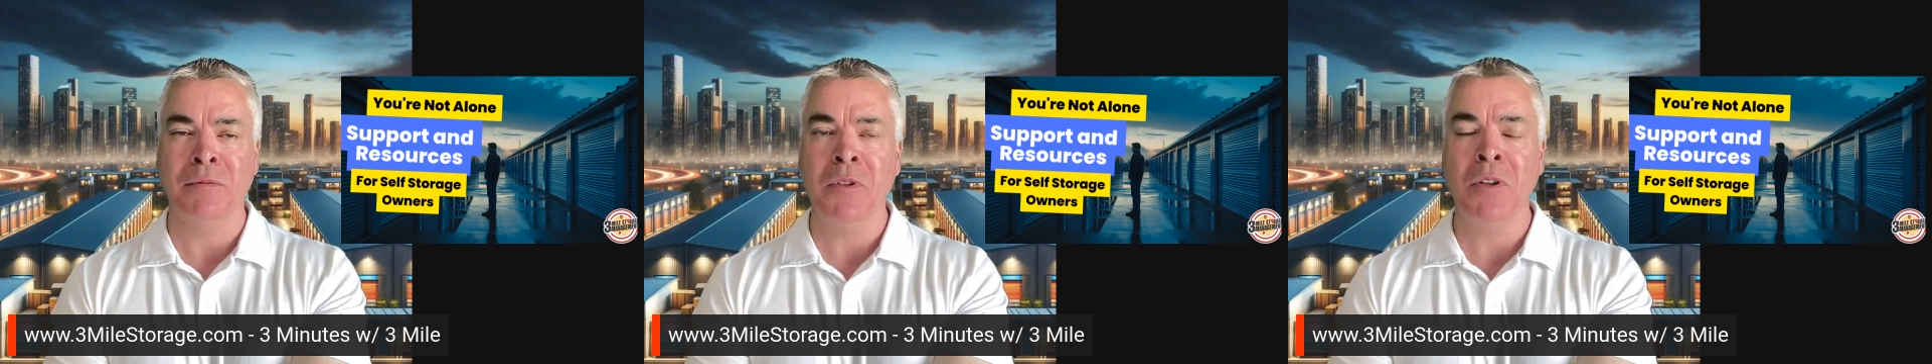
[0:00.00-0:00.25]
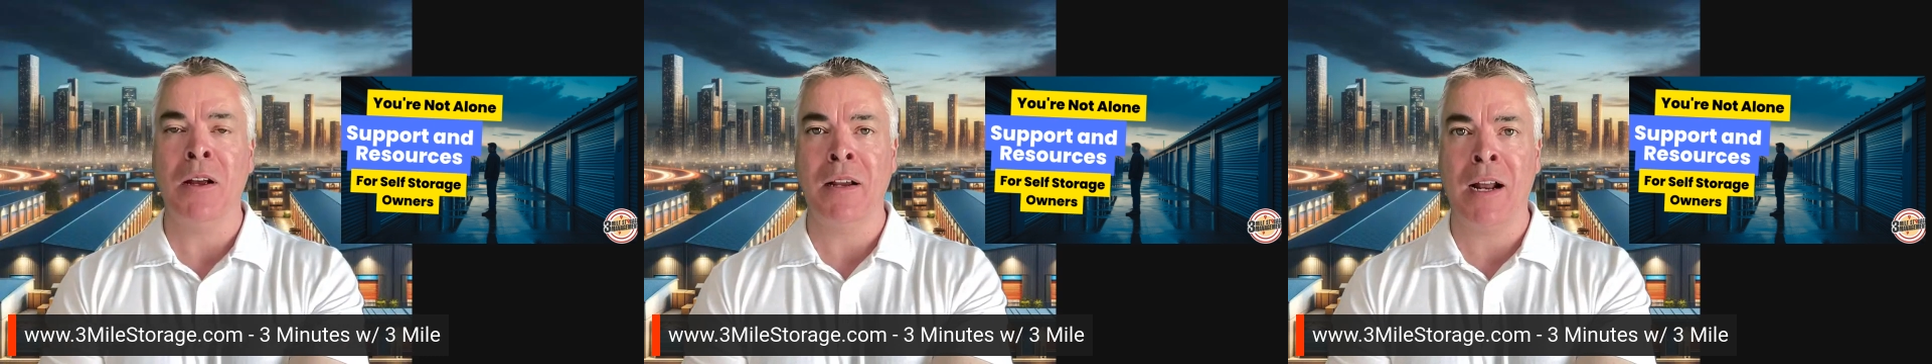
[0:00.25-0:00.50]

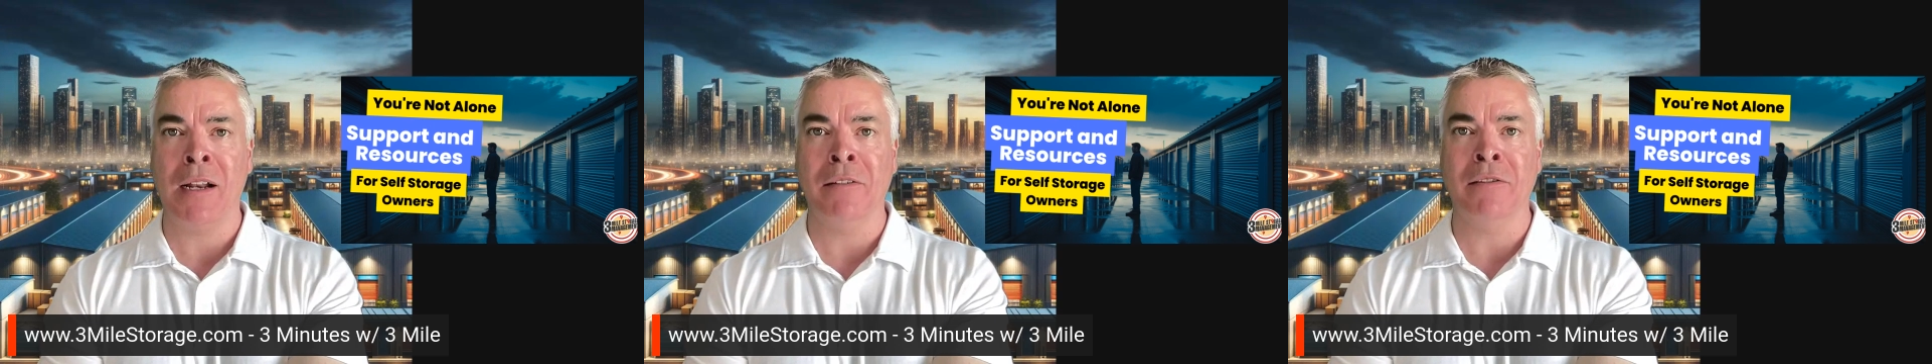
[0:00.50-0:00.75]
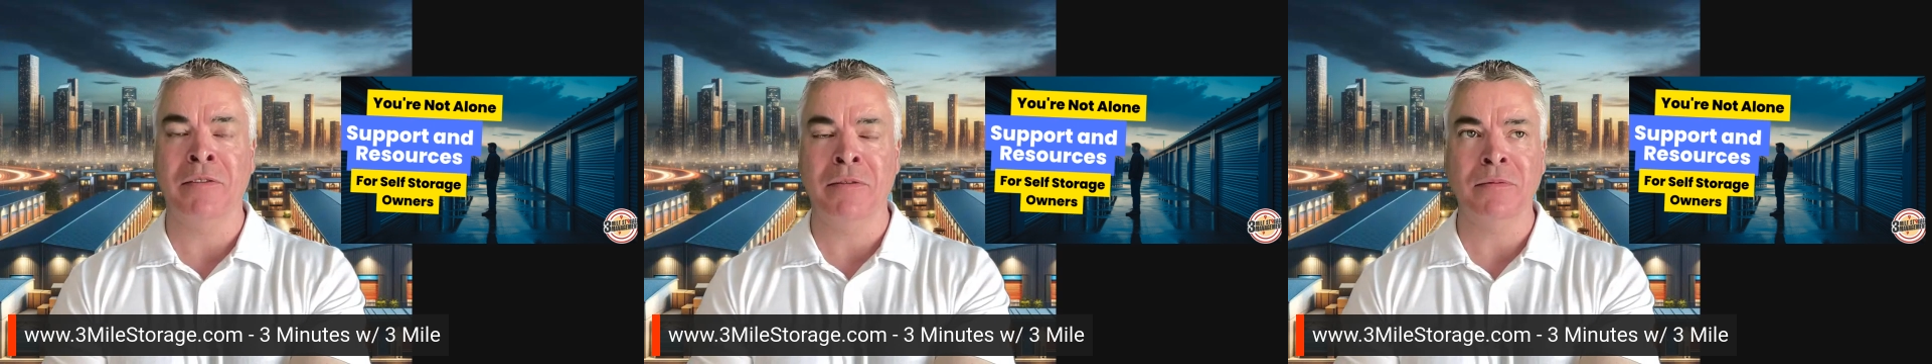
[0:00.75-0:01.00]
kind
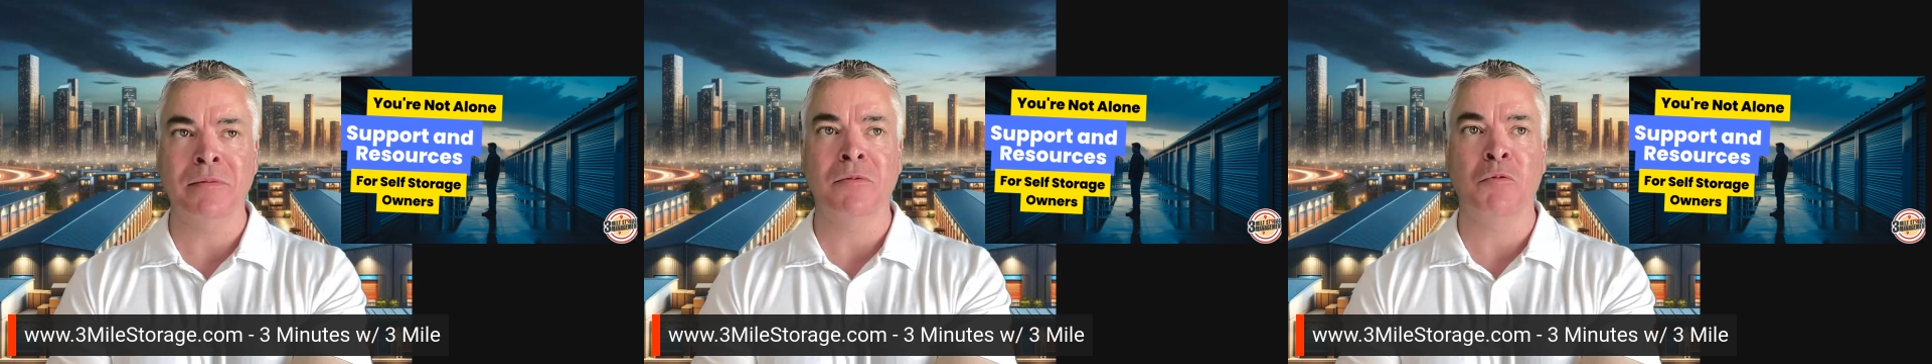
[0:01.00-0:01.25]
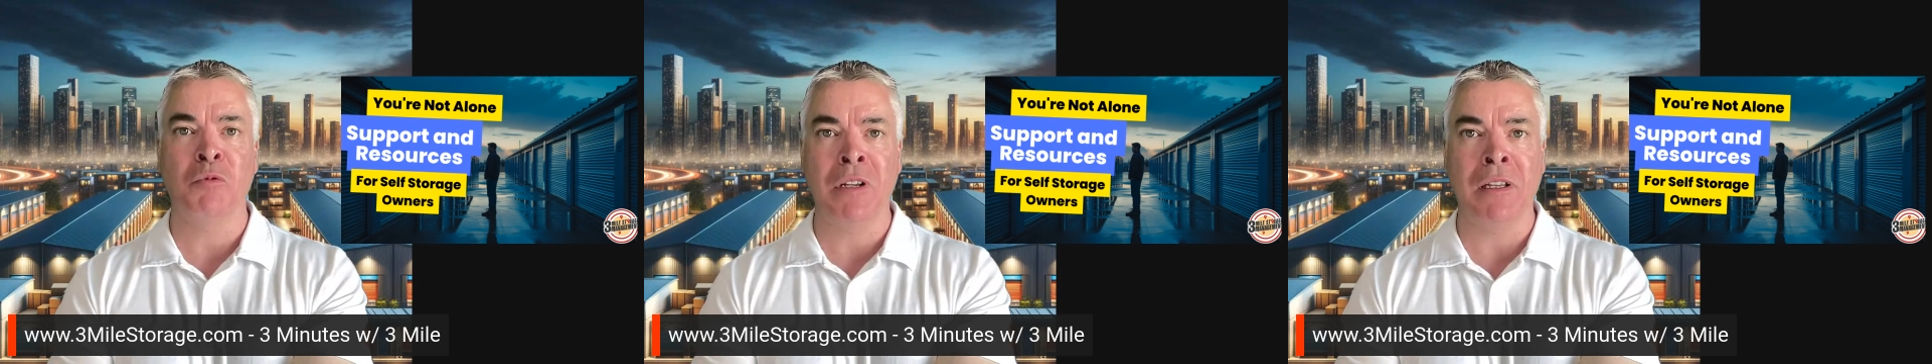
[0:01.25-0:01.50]
of
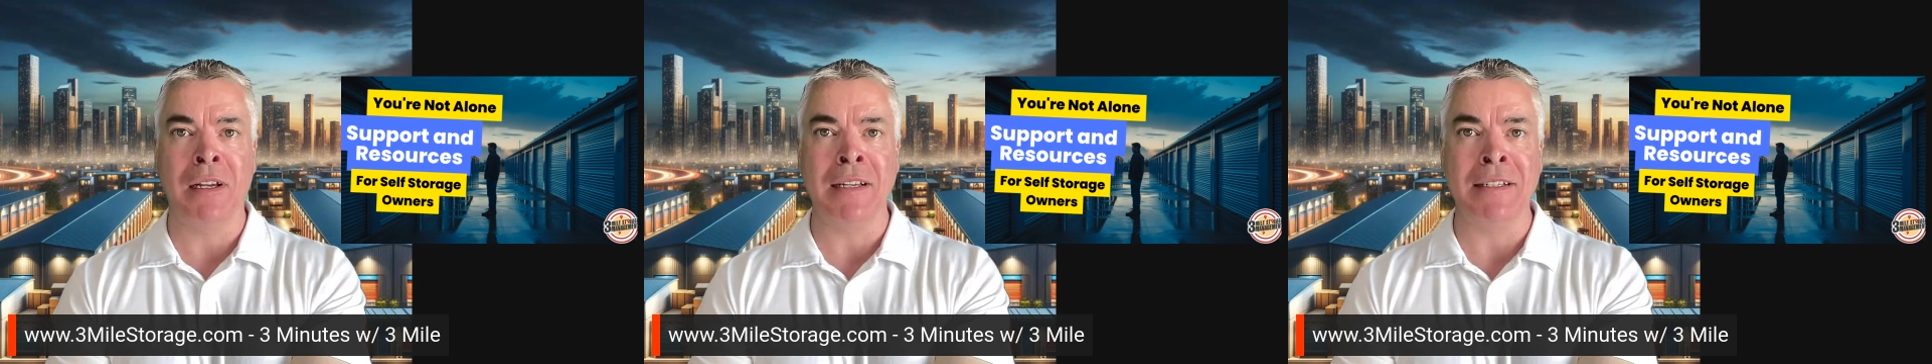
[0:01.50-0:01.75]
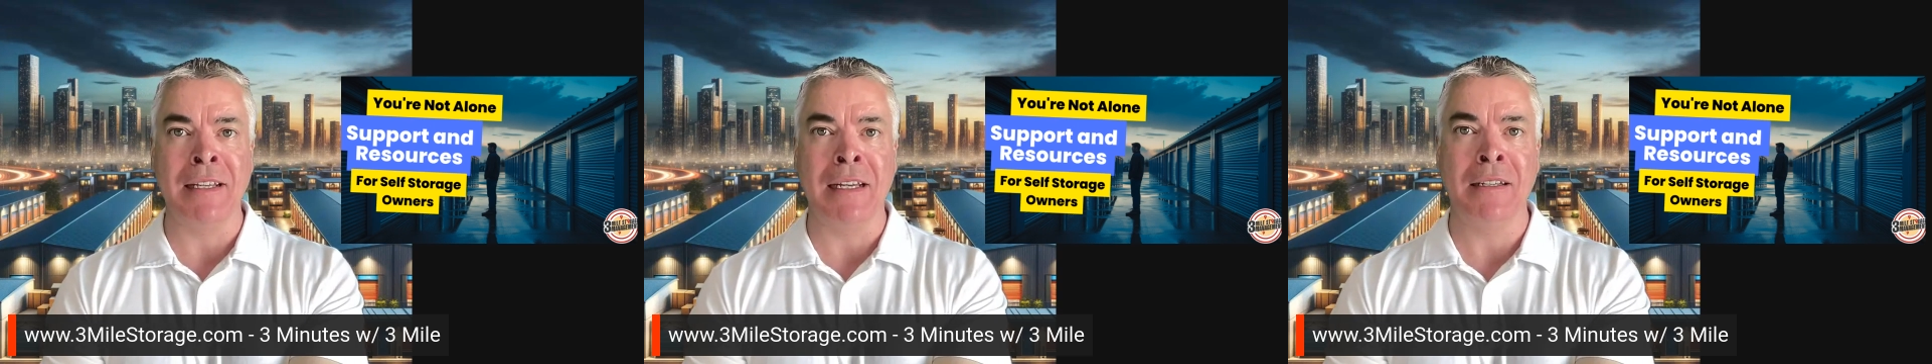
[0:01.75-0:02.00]

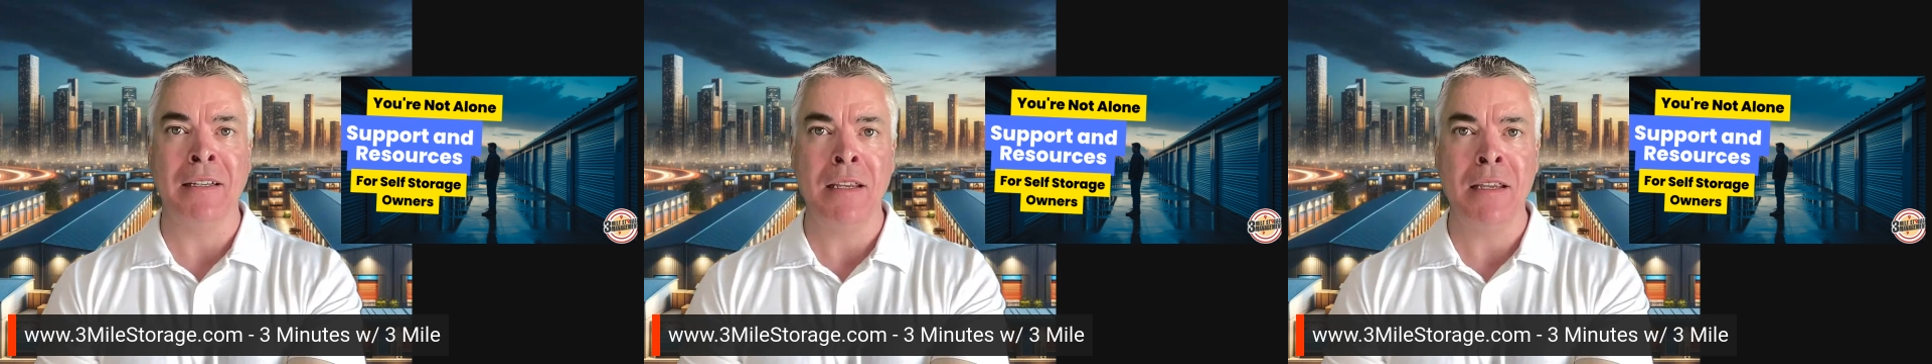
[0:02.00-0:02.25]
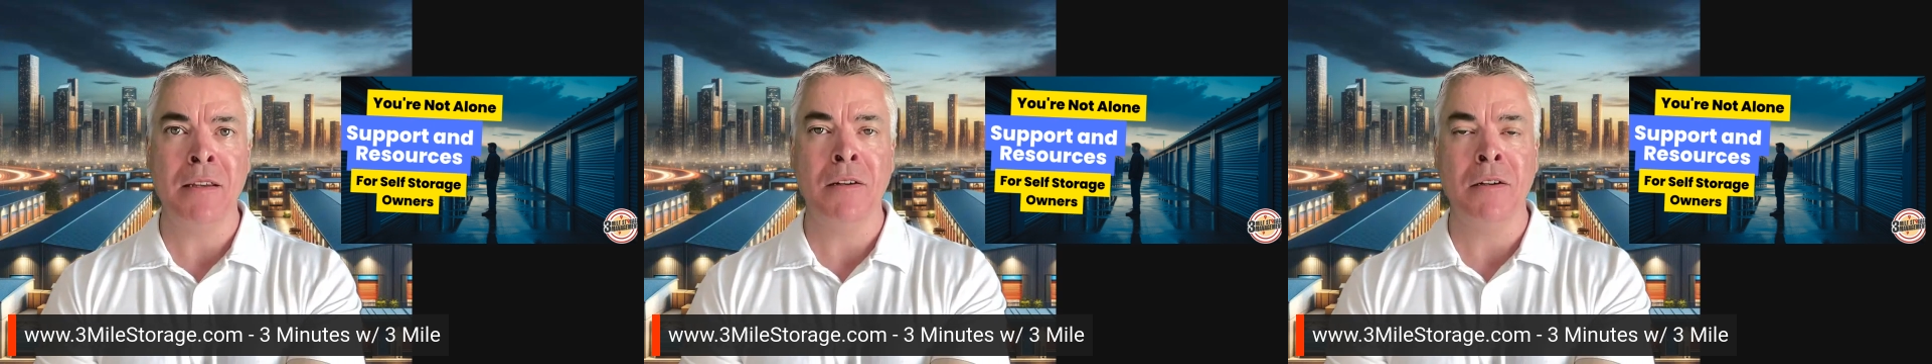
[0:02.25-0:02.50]
realized that
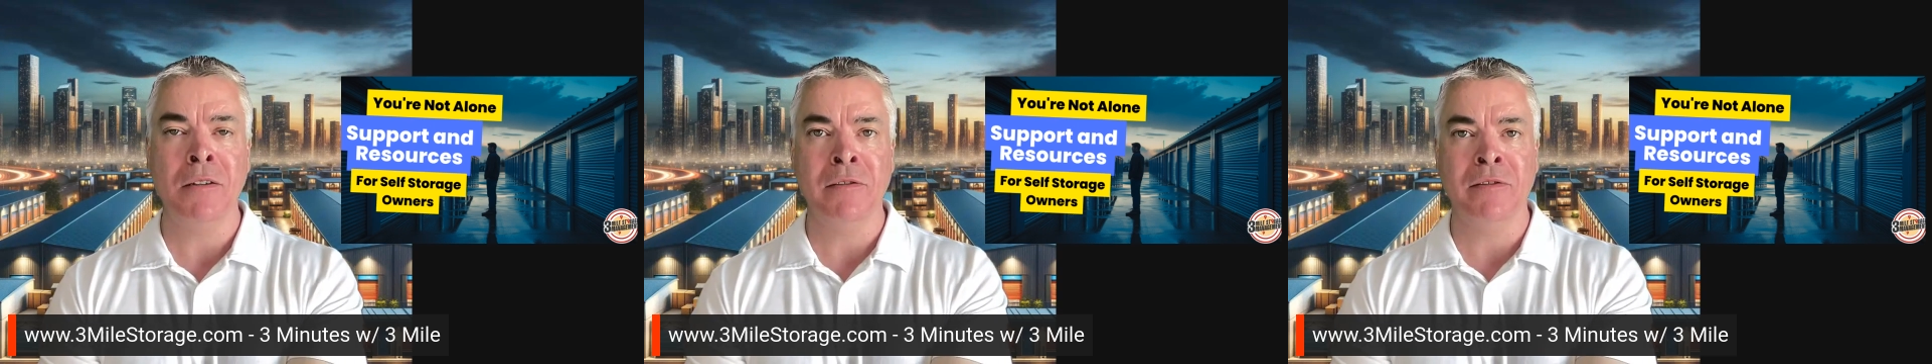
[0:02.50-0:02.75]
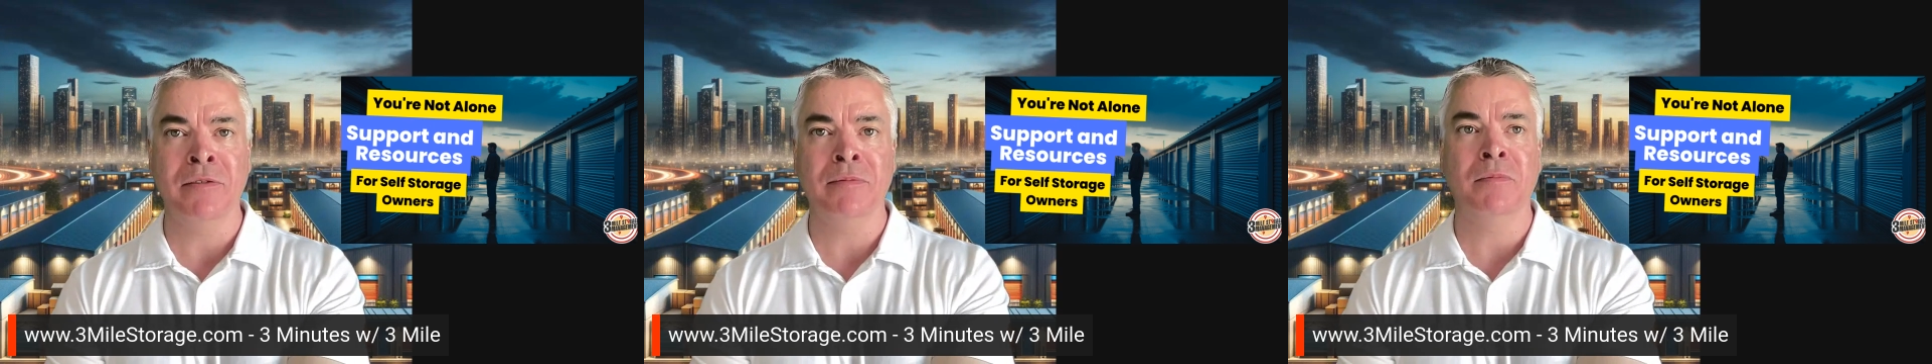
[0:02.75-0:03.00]
he could
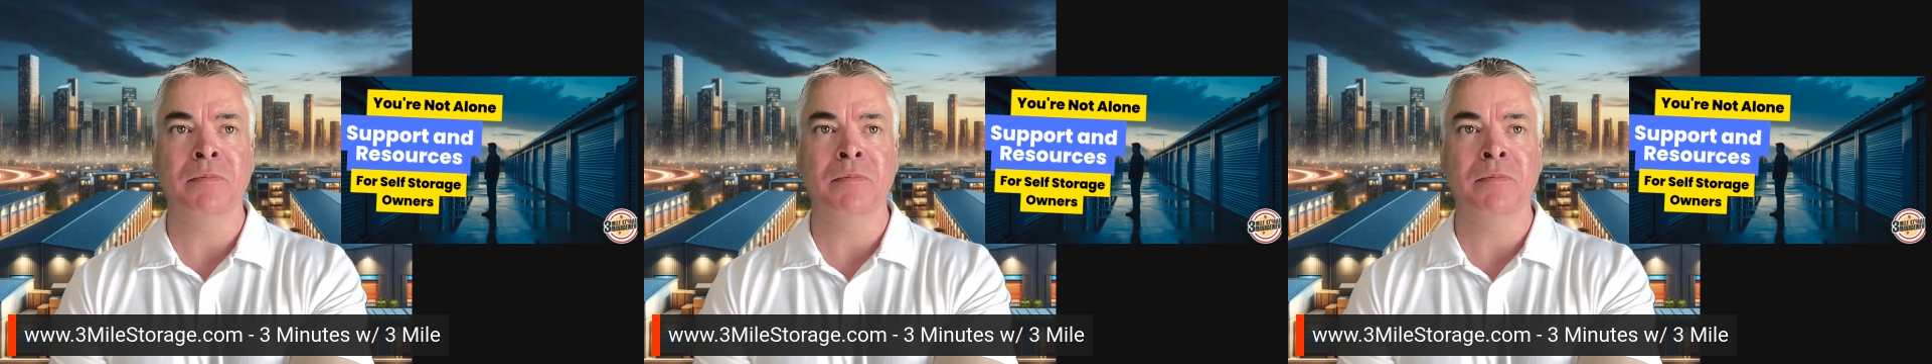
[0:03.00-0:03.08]
have,